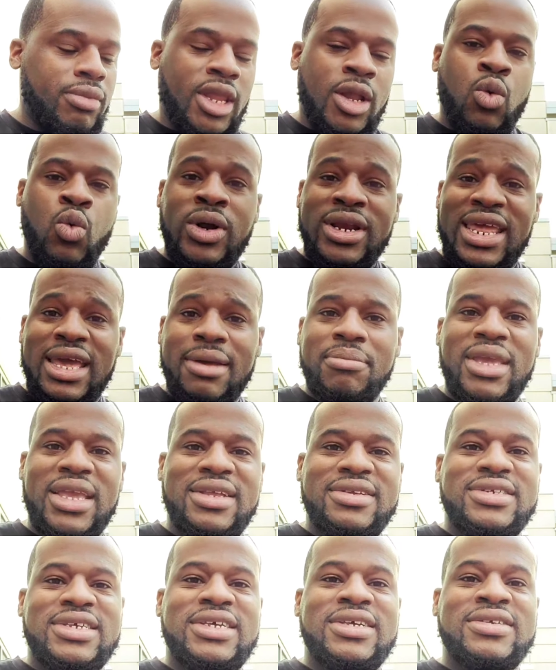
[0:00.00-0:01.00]
What that
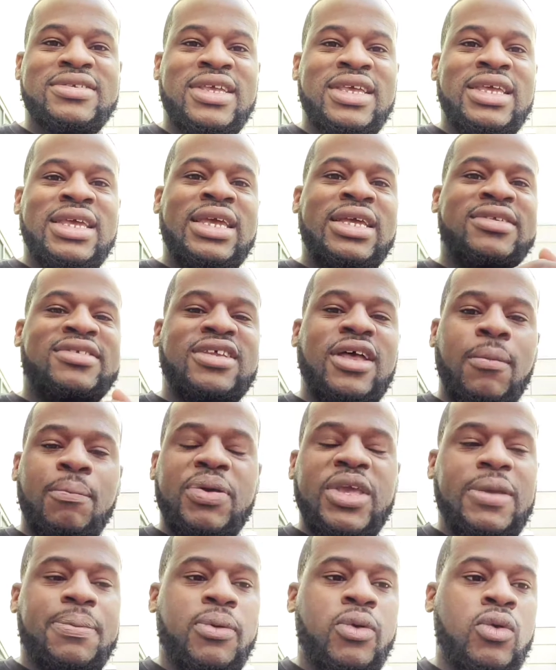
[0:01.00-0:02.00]
means is some
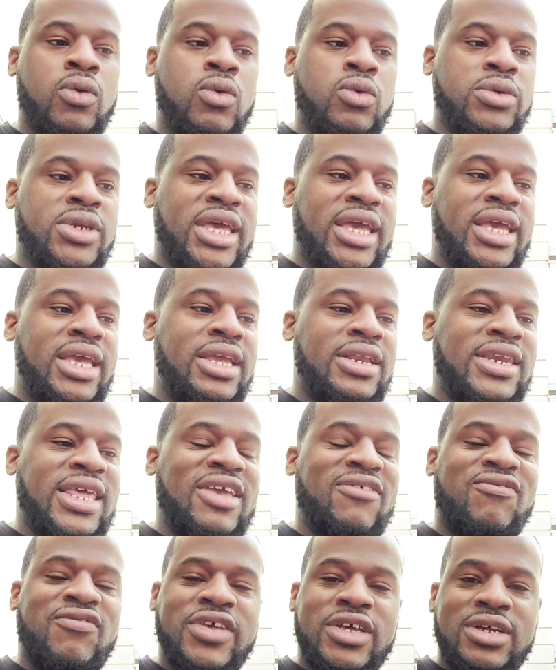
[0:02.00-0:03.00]
people, they
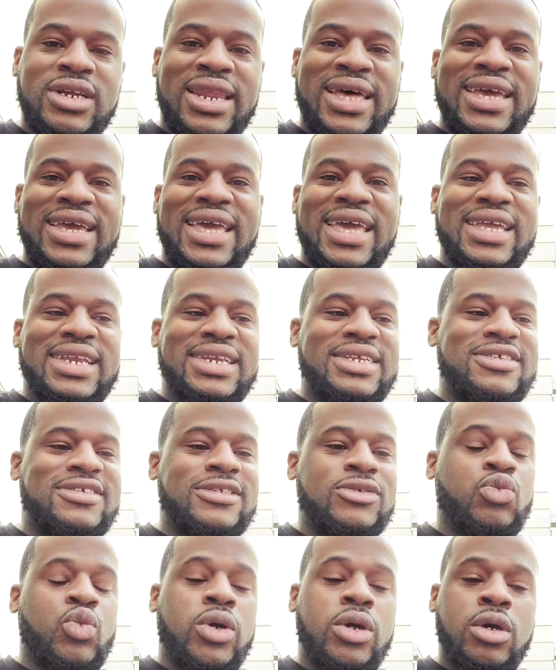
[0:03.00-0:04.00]
feel like, hey,
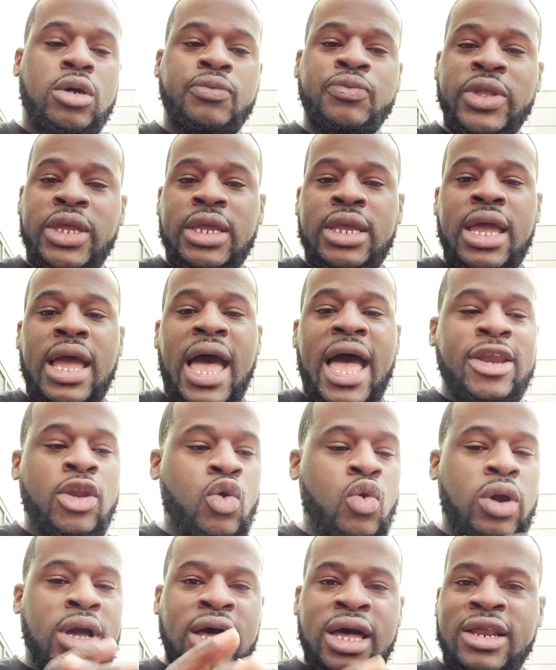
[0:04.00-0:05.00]
listen, well, I
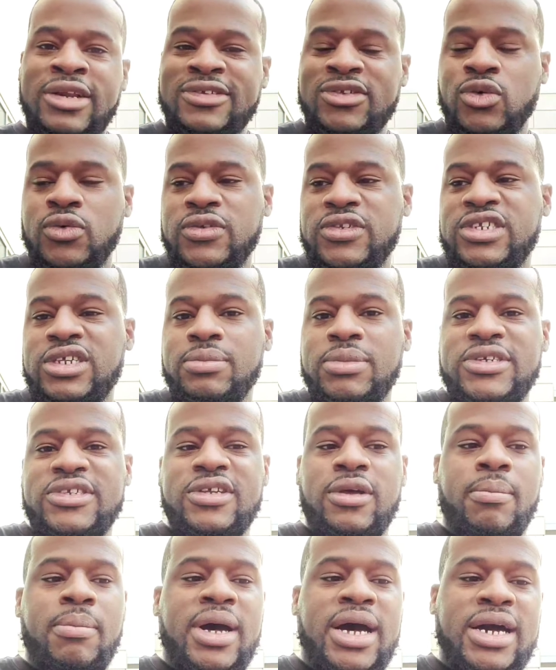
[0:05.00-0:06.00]
know God is going to send me
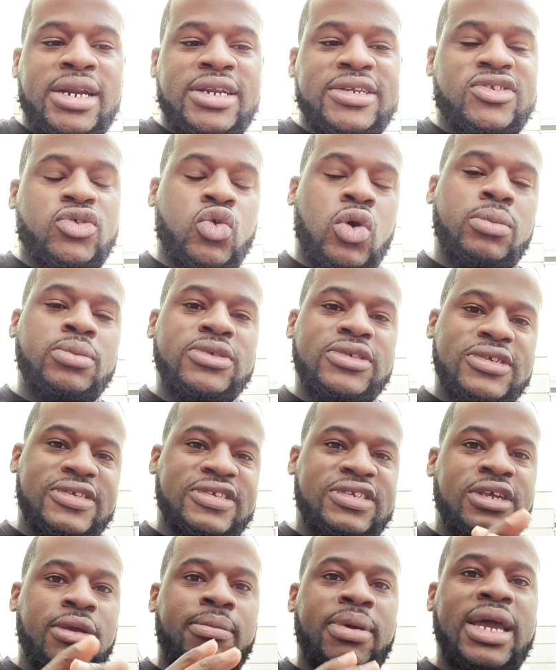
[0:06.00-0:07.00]
somebody, so I'm going to just
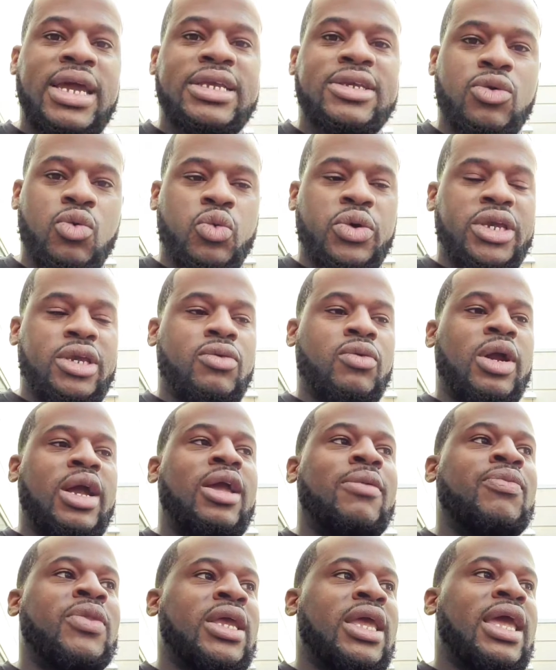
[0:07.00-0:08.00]
sit back and wait, right?
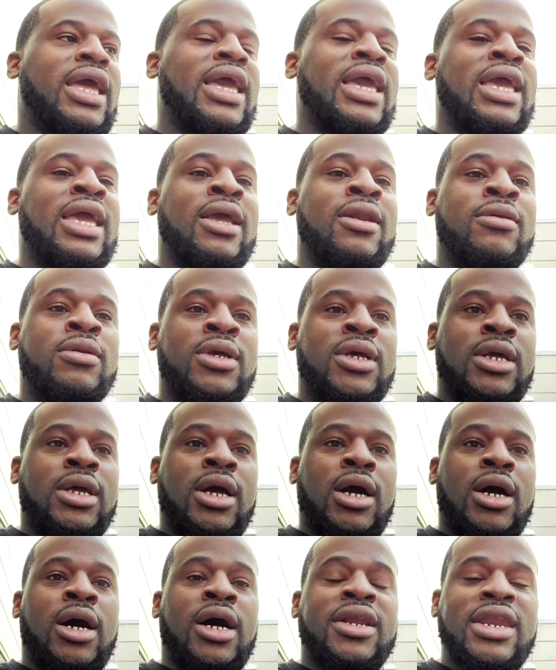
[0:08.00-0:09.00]
And
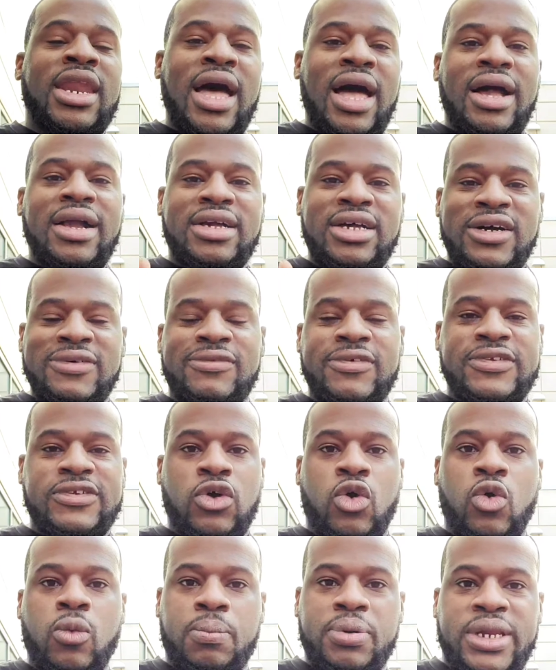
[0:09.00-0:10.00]
a non-comfort
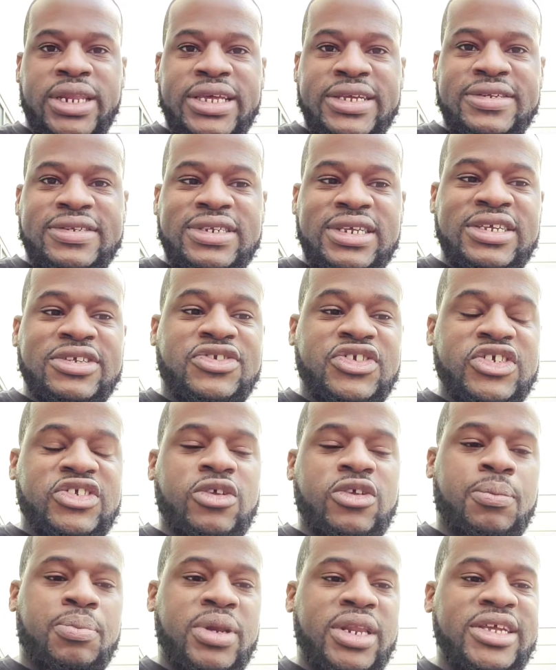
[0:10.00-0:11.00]
zone place is just
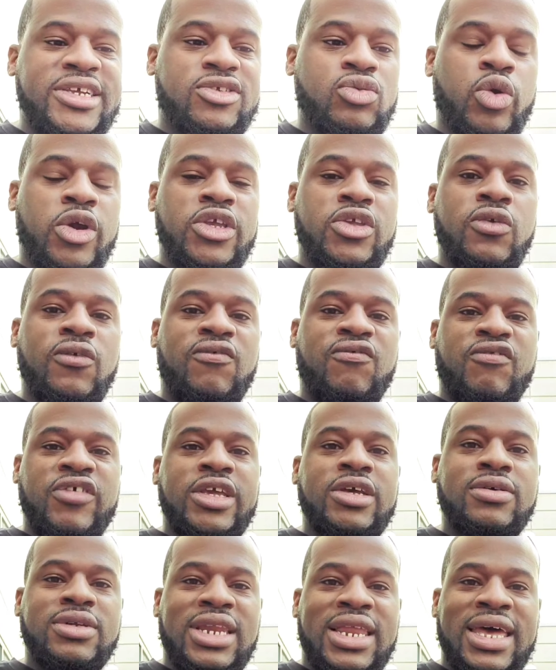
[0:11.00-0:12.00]
a place where you
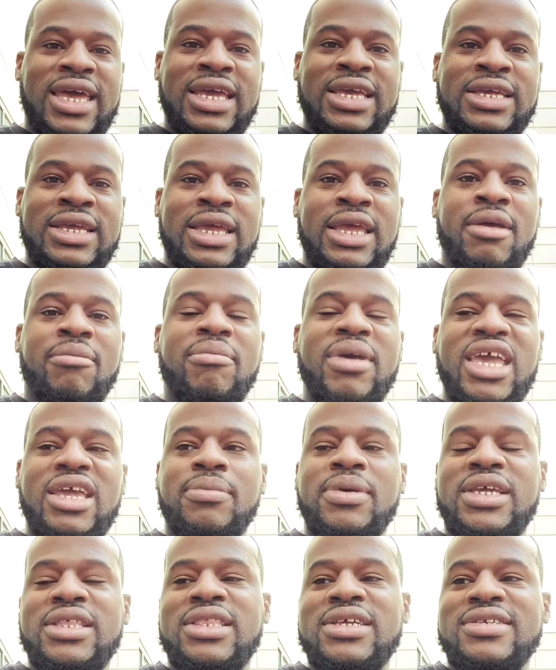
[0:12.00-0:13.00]
feel like
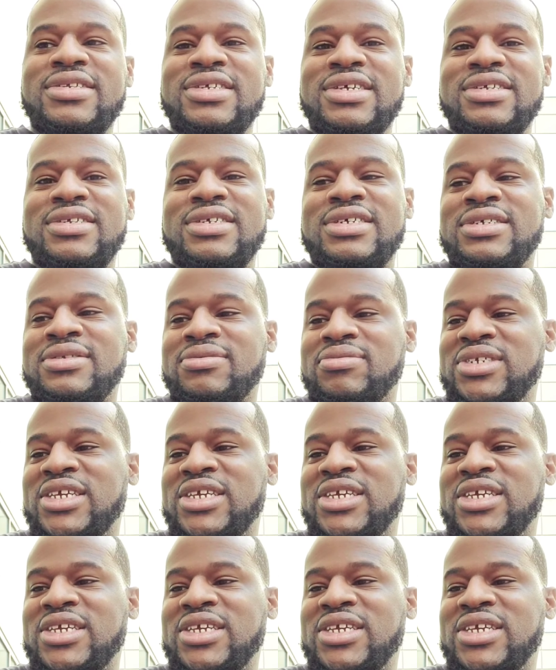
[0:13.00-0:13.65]
maybe this isn't